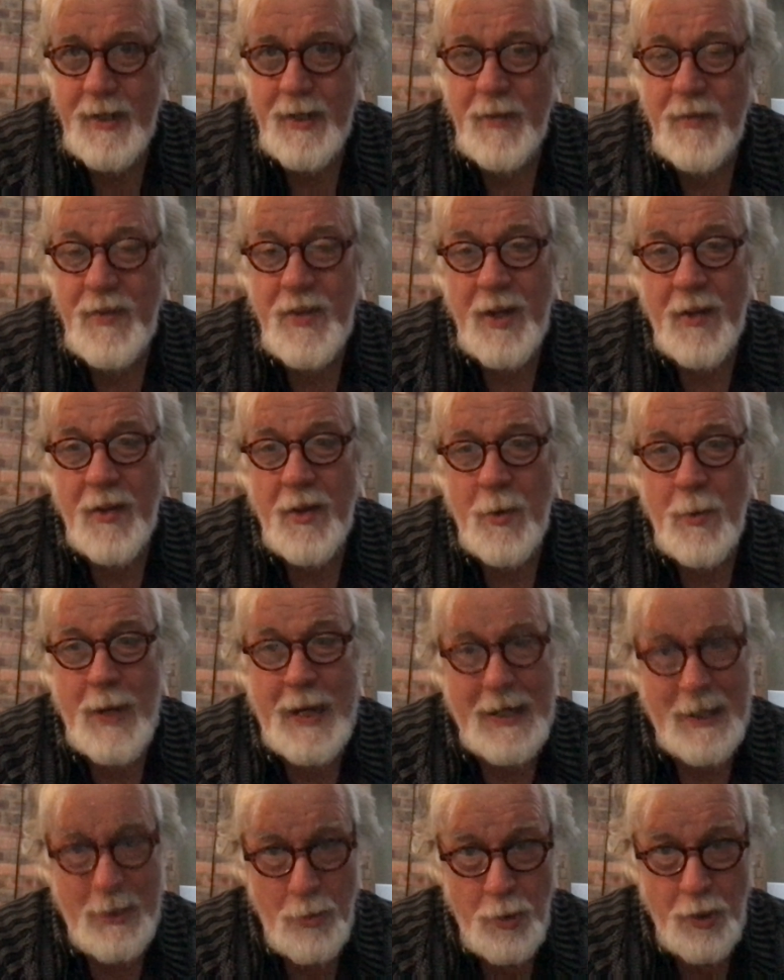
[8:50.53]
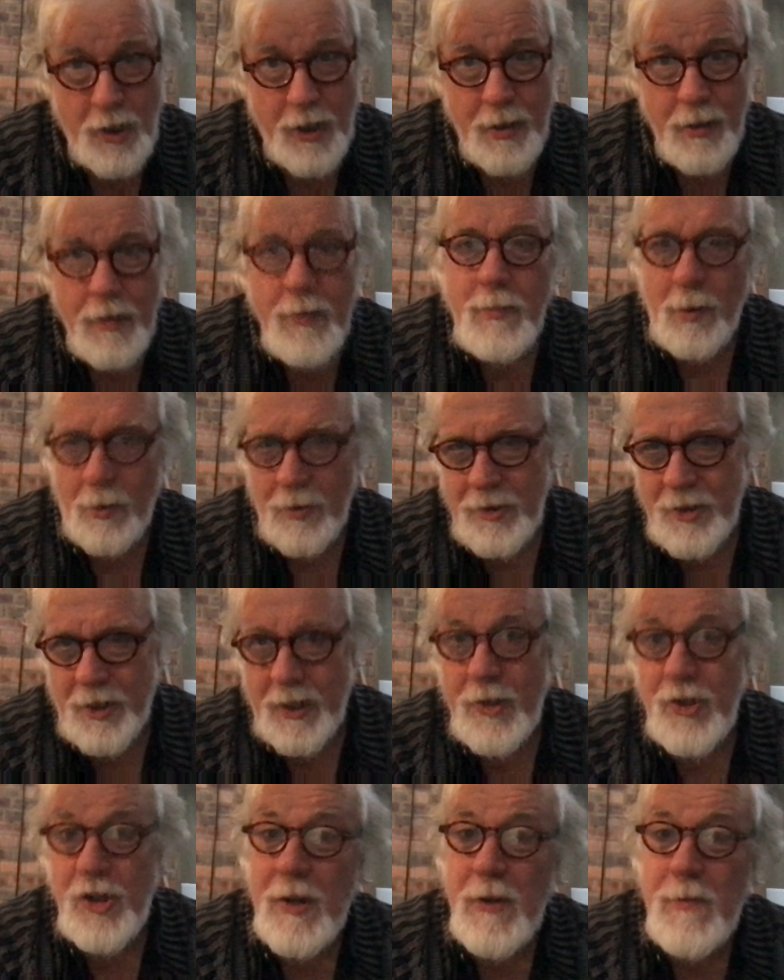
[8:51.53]
The other where Luke,
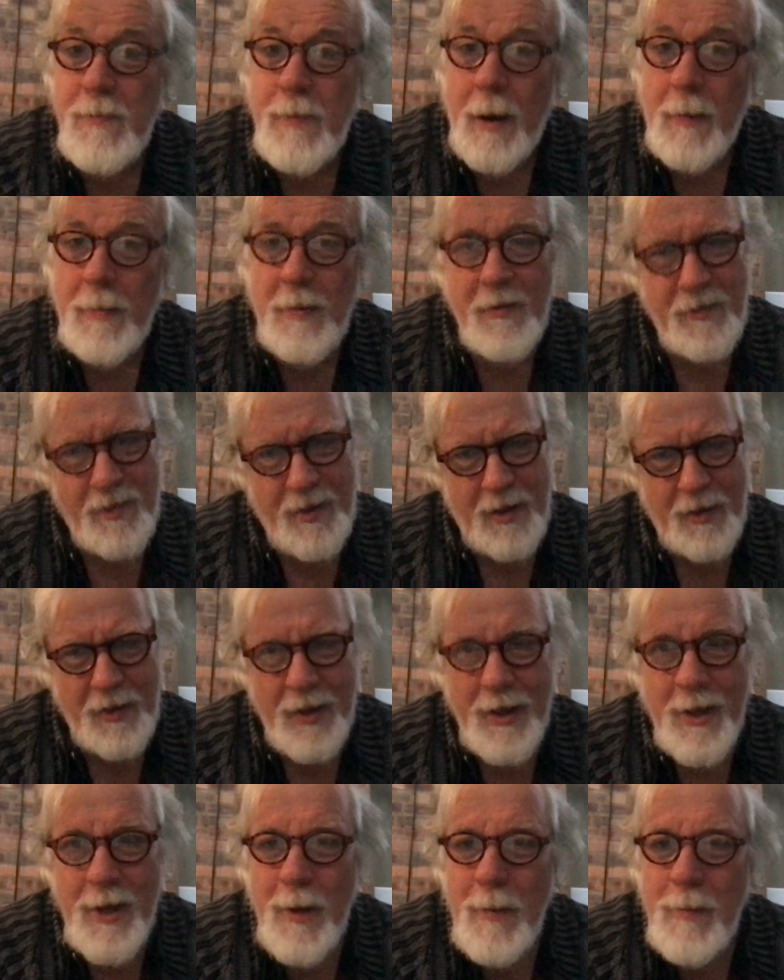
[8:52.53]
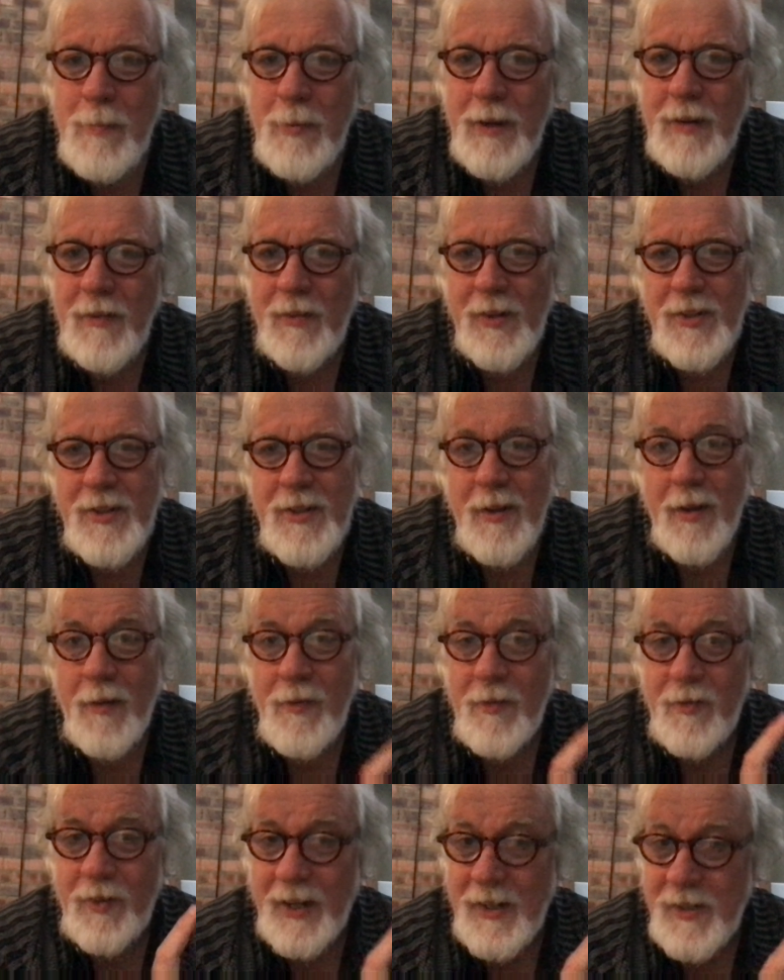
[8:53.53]
monster, shows Bob, father, previous
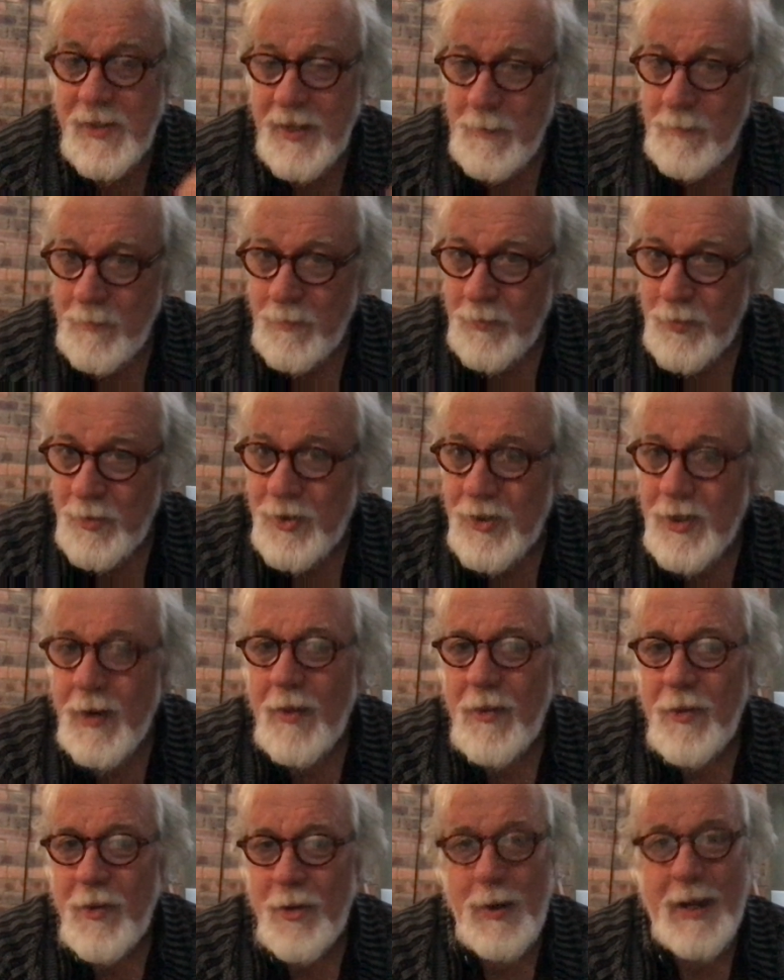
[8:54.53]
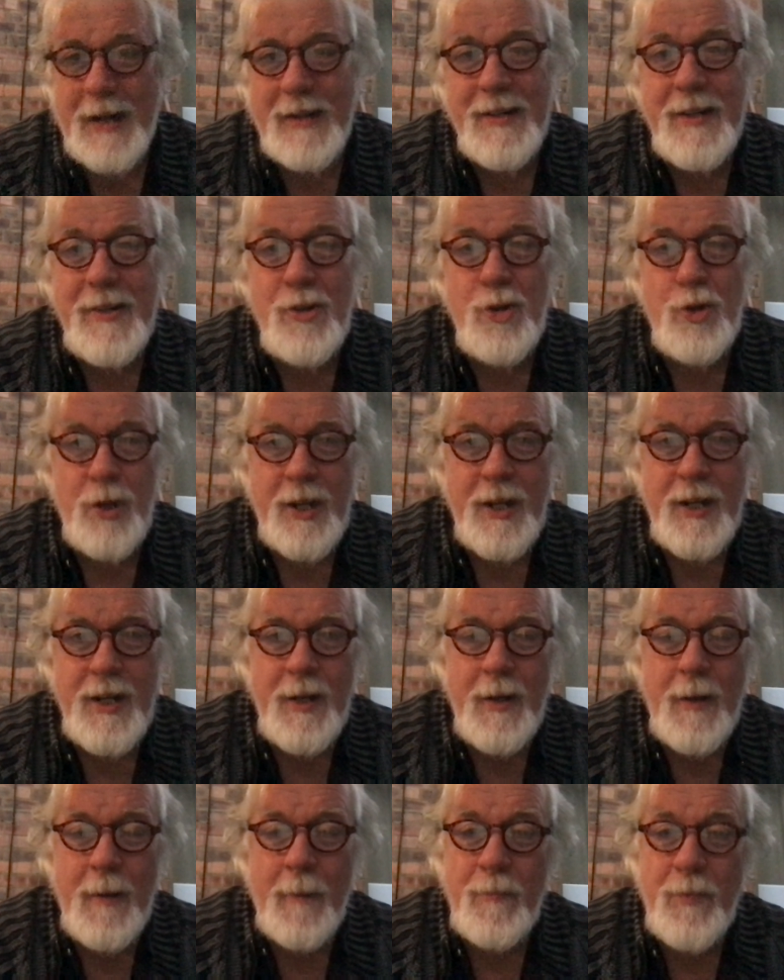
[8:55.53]
victims throughout history,
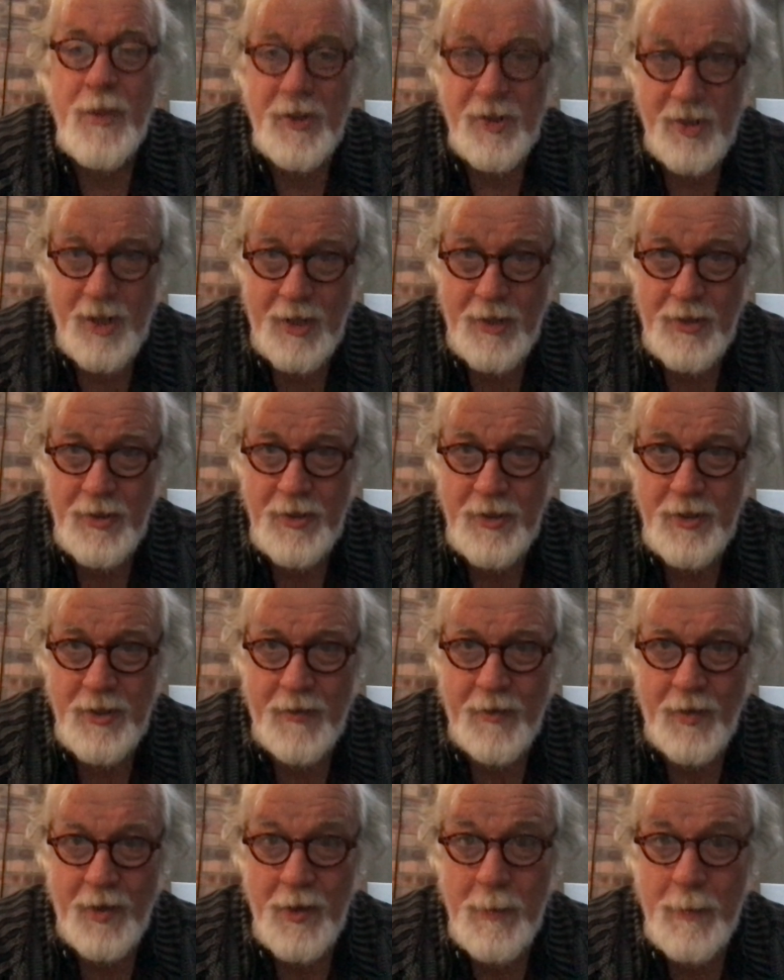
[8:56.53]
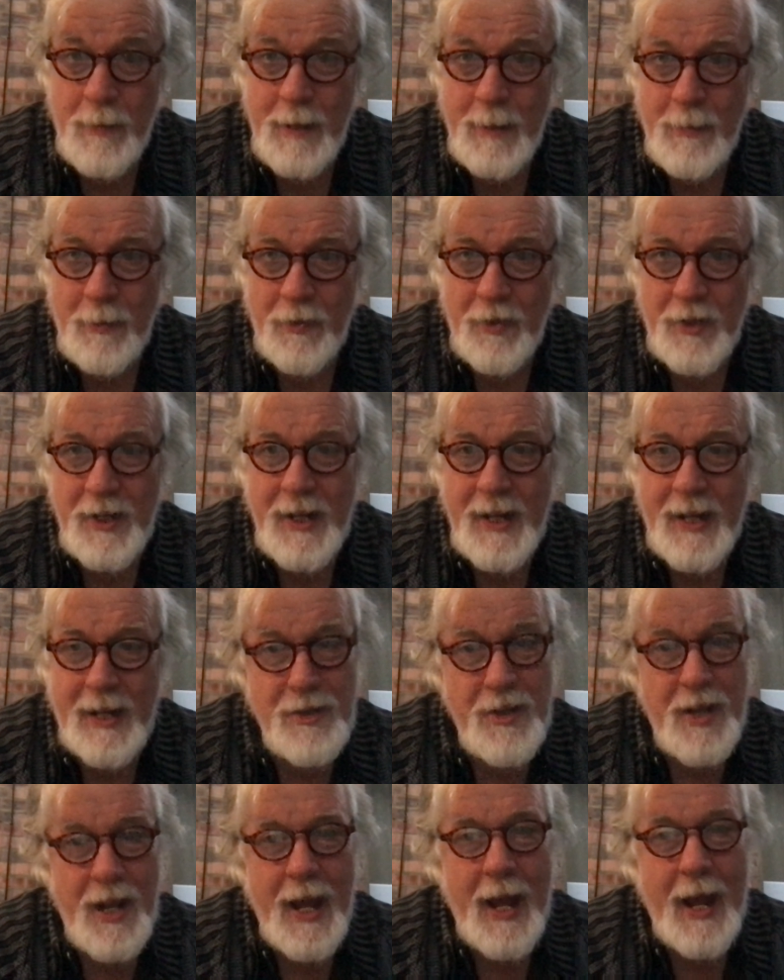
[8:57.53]
the sons of other people that he
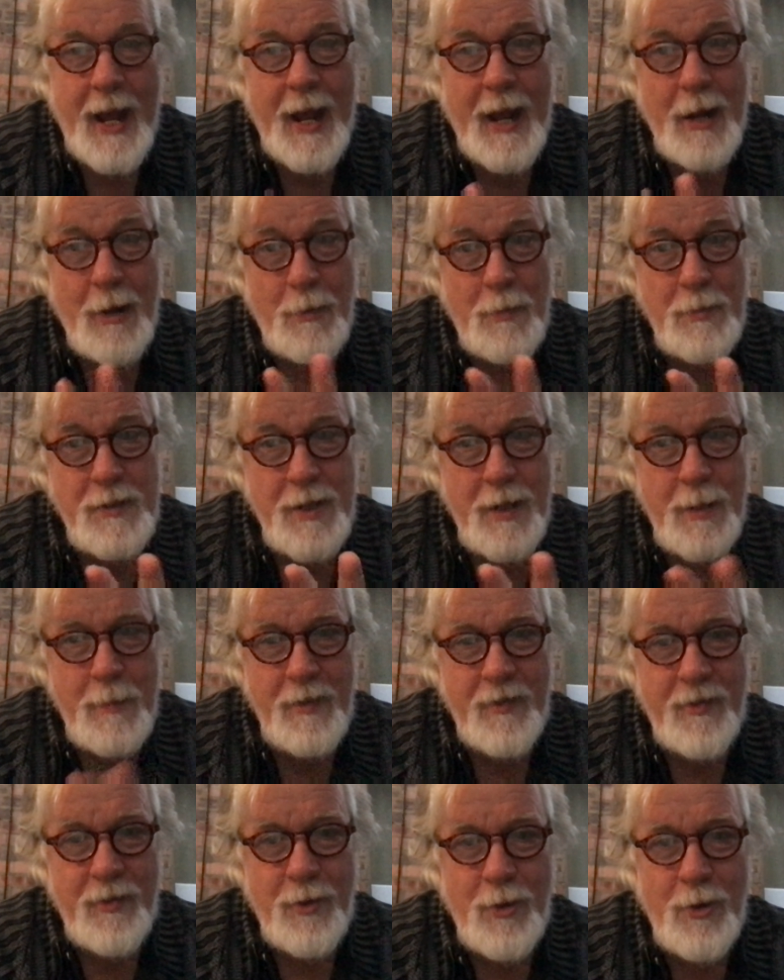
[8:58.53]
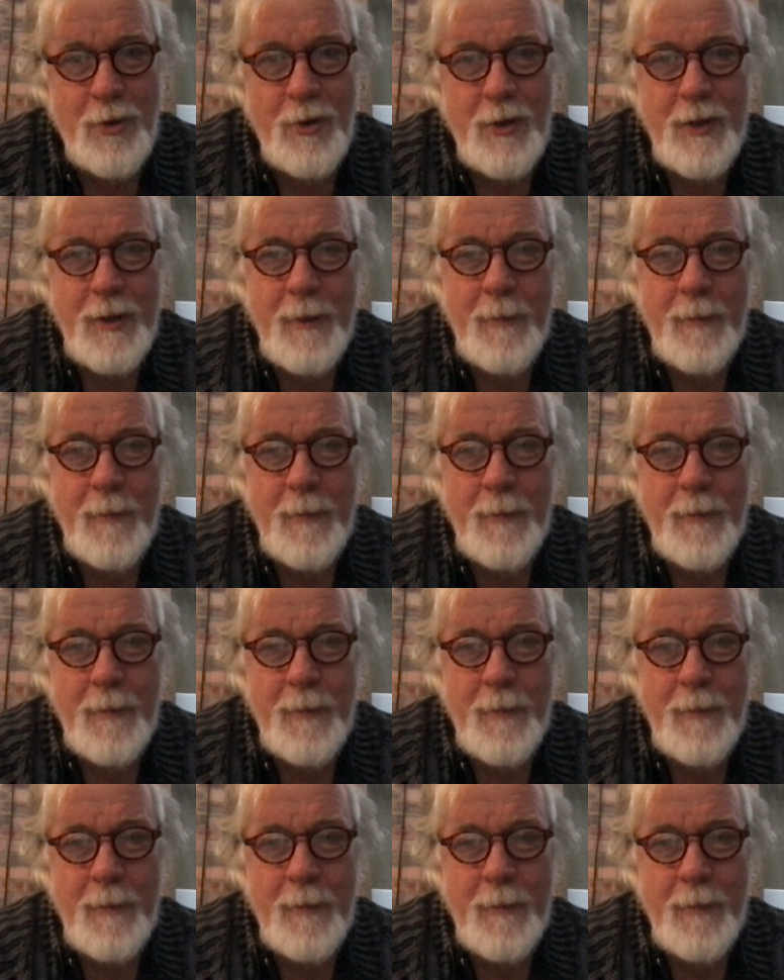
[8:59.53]
has helped before.